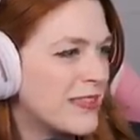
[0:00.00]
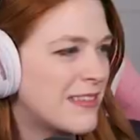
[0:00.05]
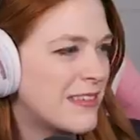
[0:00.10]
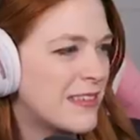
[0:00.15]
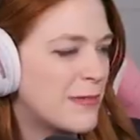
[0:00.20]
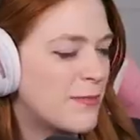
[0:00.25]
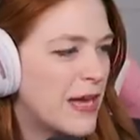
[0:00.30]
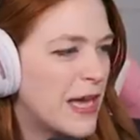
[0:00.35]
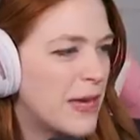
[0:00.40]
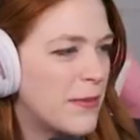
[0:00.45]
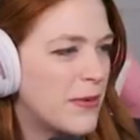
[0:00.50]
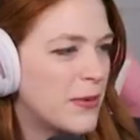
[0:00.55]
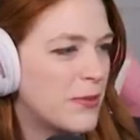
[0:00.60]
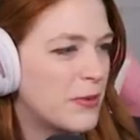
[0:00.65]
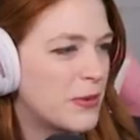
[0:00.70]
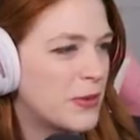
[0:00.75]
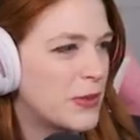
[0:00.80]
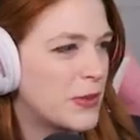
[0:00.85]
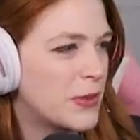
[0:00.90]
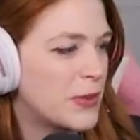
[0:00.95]
This is baby
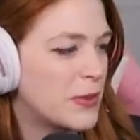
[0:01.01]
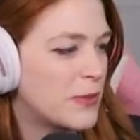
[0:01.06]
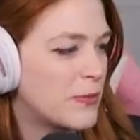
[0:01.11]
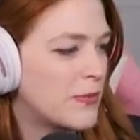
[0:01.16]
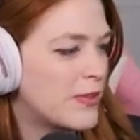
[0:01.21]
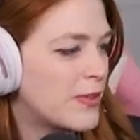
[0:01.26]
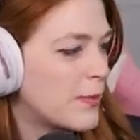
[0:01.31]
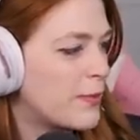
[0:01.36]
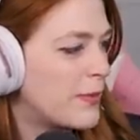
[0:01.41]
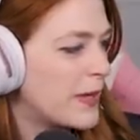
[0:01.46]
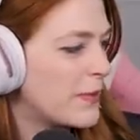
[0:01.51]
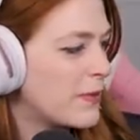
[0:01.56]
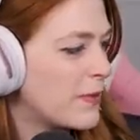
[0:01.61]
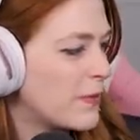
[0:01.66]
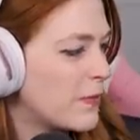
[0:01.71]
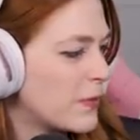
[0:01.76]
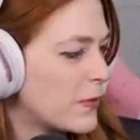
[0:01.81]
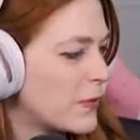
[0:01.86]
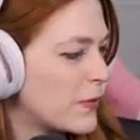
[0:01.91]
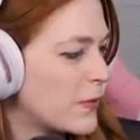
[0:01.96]
room. So
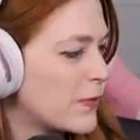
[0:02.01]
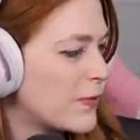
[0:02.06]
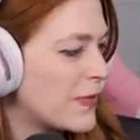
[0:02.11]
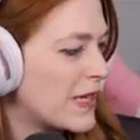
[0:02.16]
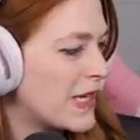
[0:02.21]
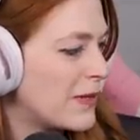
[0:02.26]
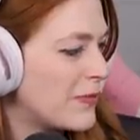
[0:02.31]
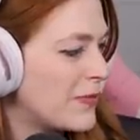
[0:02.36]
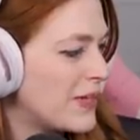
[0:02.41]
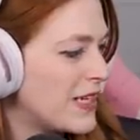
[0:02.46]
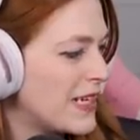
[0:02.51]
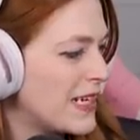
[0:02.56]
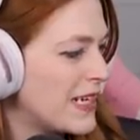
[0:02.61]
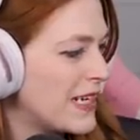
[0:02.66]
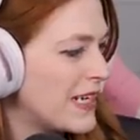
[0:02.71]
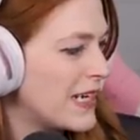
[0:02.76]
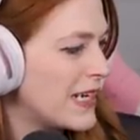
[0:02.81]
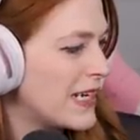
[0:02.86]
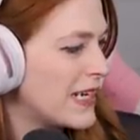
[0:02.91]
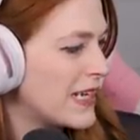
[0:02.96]
baby room can
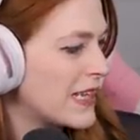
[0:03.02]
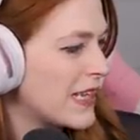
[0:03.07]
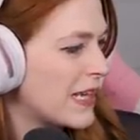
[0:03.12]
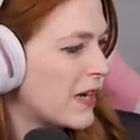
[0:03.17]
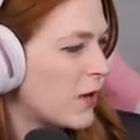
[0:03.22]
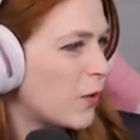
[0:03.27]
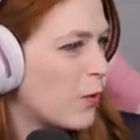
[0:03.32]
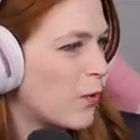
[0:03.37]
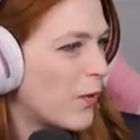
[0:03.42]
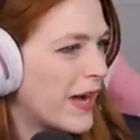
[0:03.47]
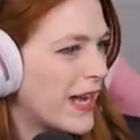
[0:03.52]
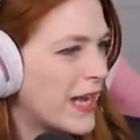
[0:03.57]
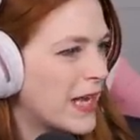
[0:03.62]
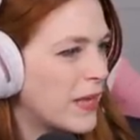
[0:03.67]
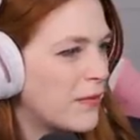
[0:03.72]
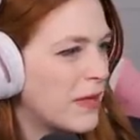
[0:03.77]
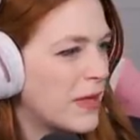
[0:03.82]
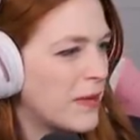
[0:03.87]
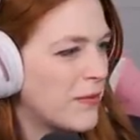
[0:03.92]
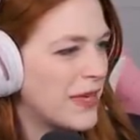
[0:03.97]
be like a
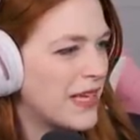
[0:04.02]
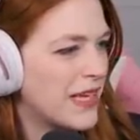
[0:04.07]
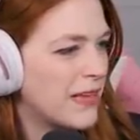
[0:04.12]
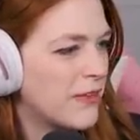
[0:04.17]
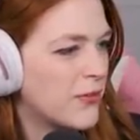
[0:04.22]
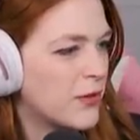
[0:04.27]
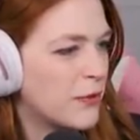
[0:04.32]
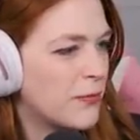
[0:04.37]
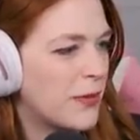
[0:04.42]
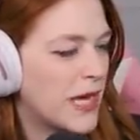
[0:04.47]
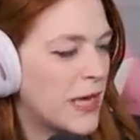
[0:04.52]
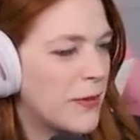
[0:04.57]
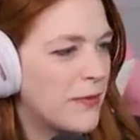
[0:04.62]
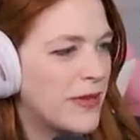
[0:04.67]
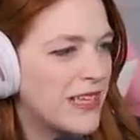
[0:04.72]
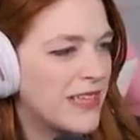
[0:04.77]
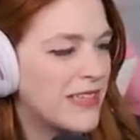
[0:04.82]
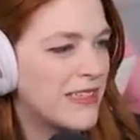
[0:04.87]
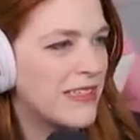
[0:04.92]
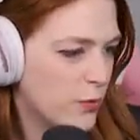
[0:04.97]
white maybe for
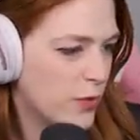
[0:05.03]
babies.